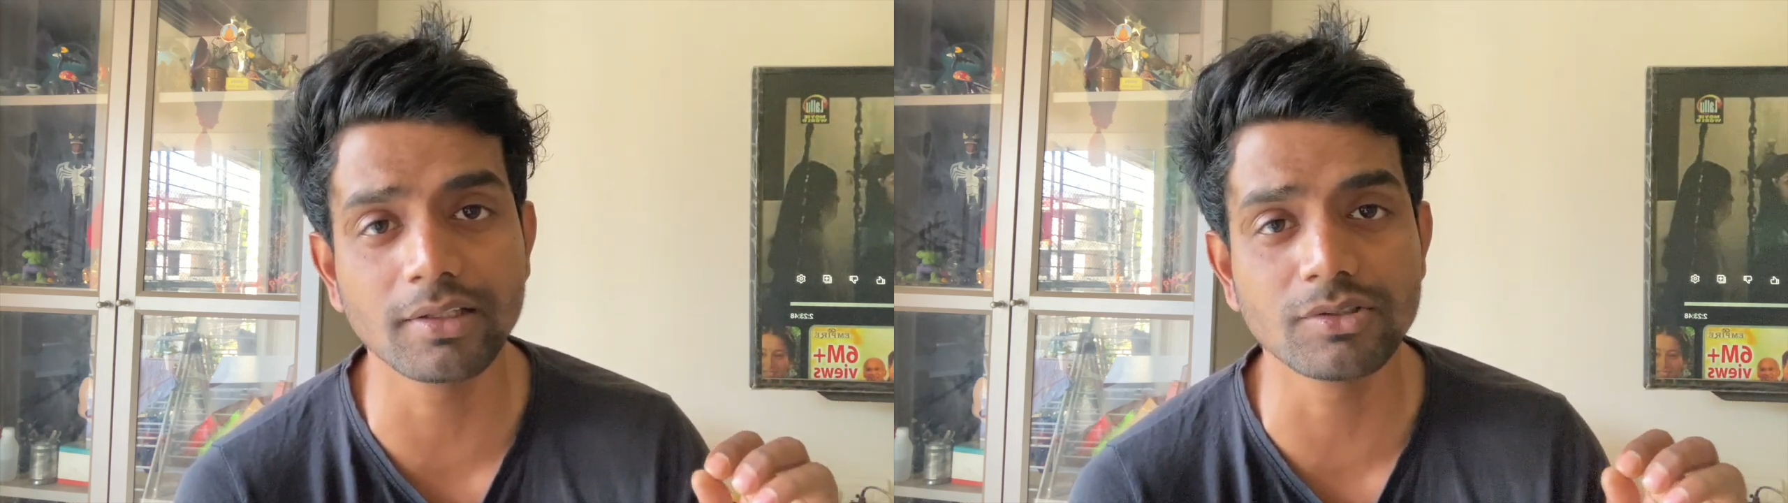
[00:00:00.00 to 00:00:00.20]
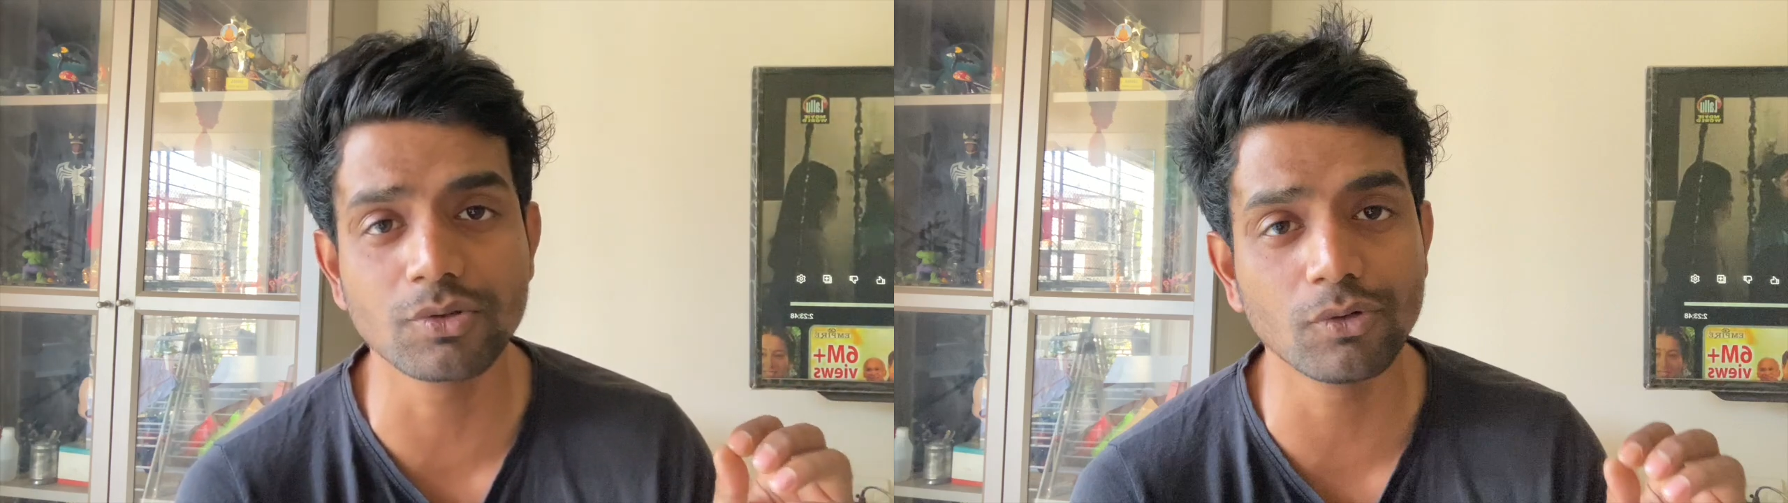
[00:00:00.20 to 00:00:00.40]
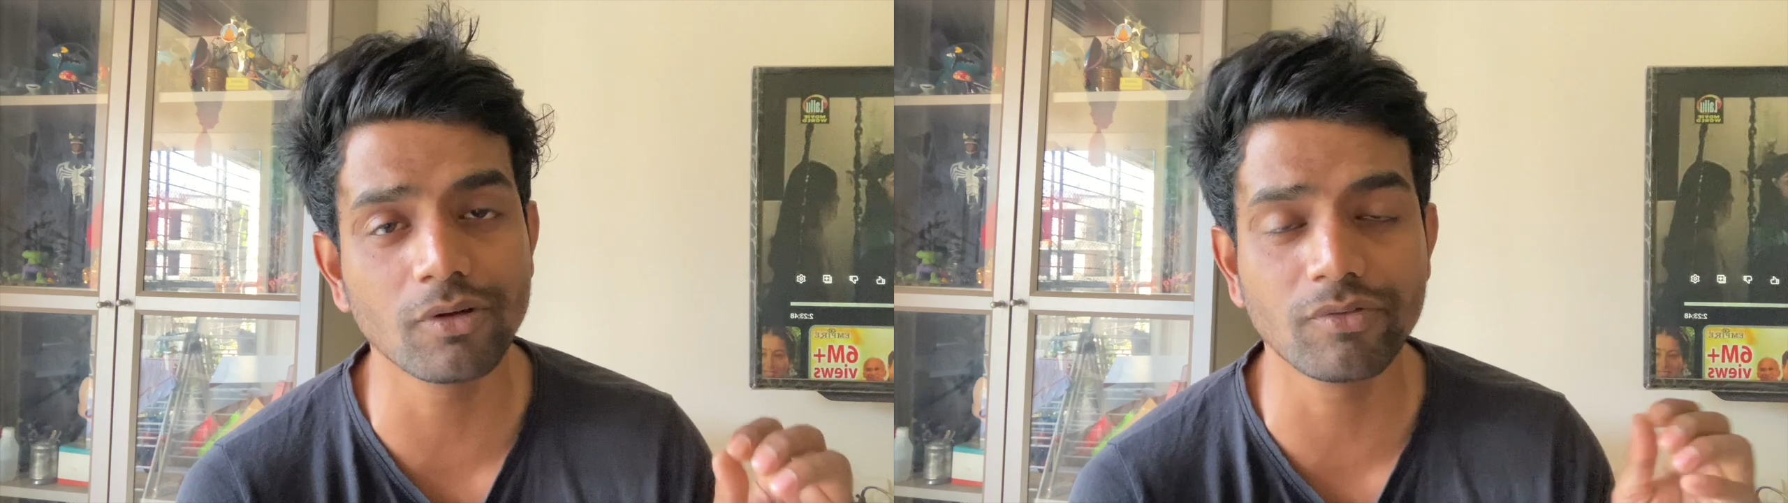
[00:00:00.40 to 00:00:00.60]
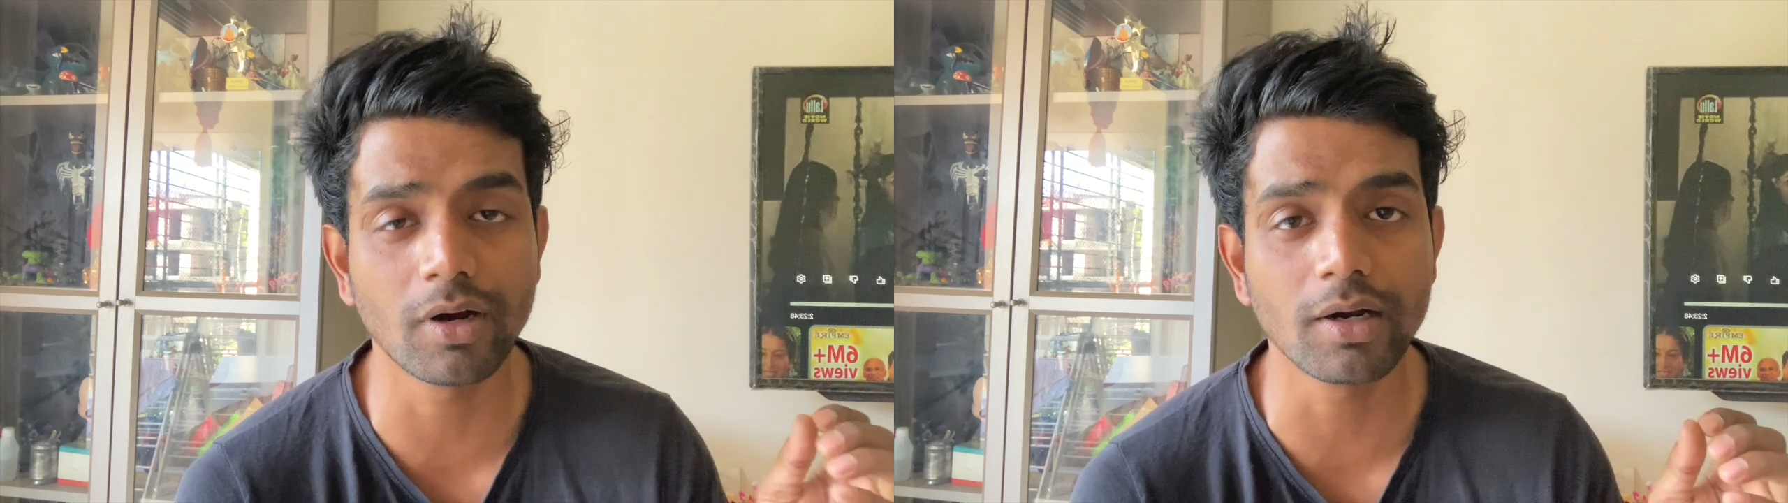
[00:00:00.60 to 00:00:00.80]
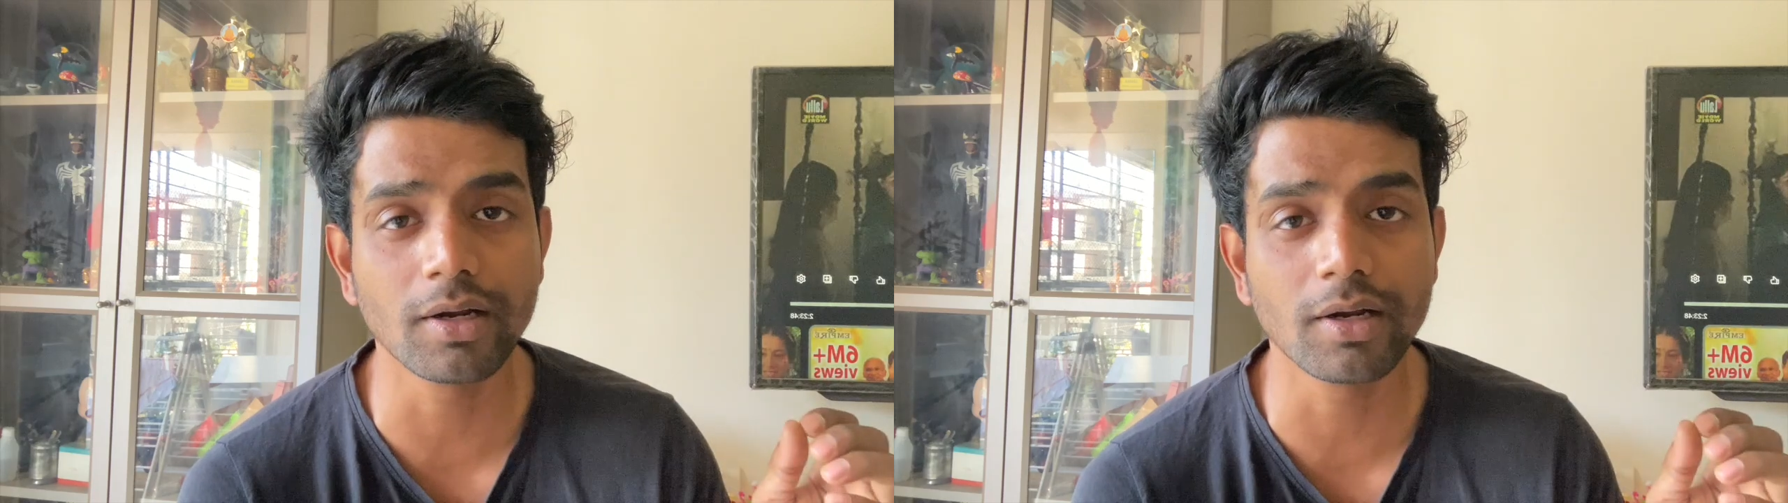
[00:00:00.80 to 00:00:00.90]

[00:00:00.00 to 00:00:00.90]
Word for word: School of Art